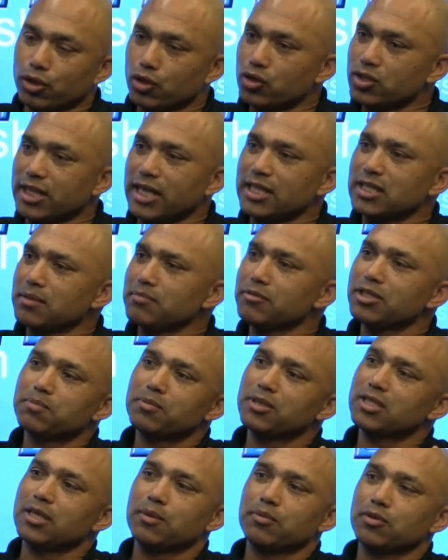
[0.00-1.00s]
Because that's the
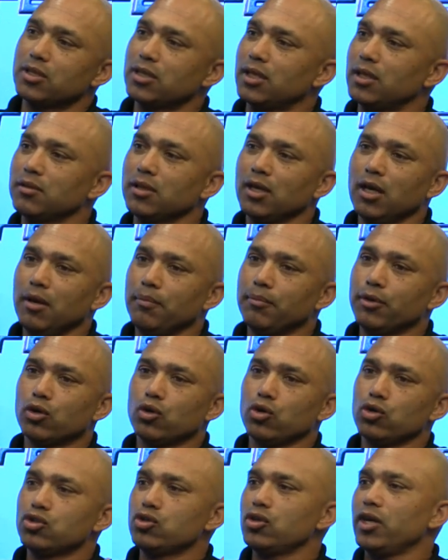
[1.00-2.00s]
misperception that
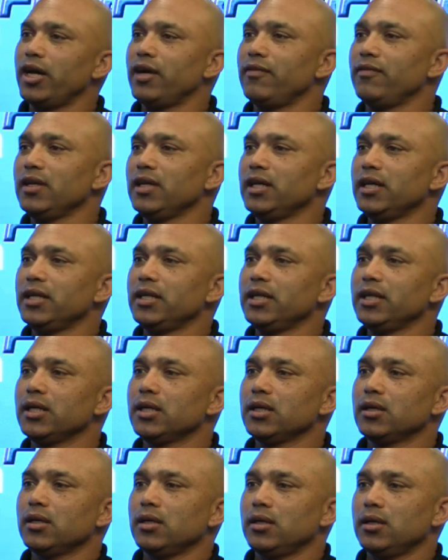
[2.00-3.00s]
because you have a
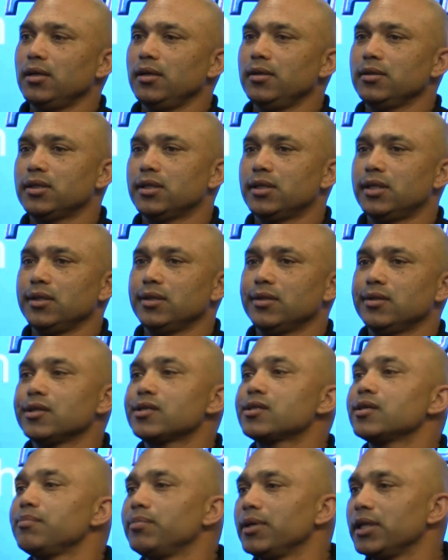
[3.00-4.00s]
learning
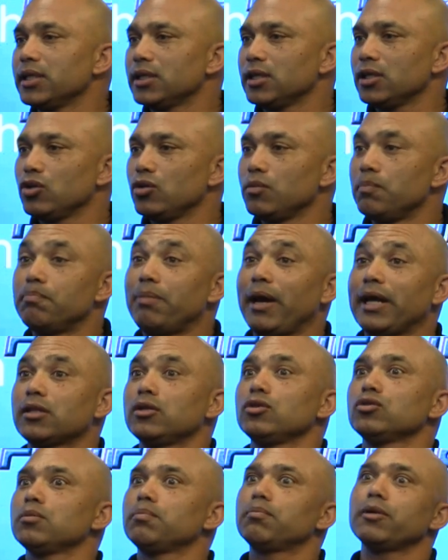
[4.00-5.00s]
disability, you
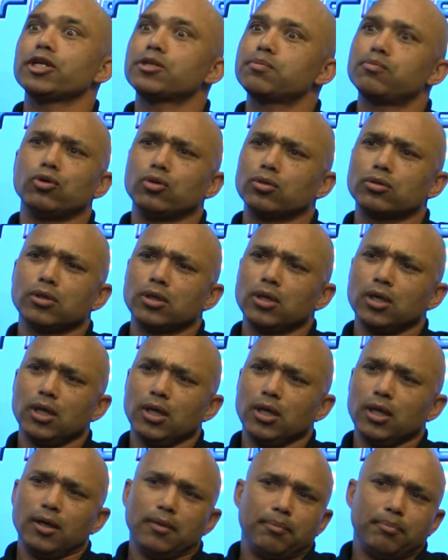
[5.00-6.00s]
battle to play sport.
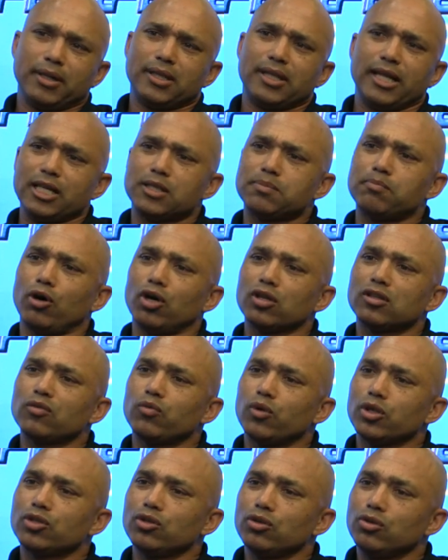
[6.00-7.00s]
But that's part of
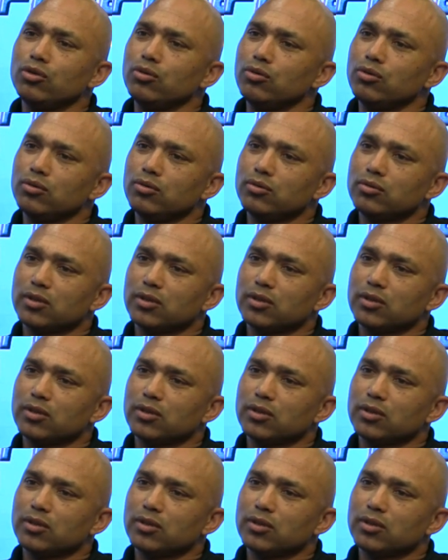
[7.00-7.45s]
what you do.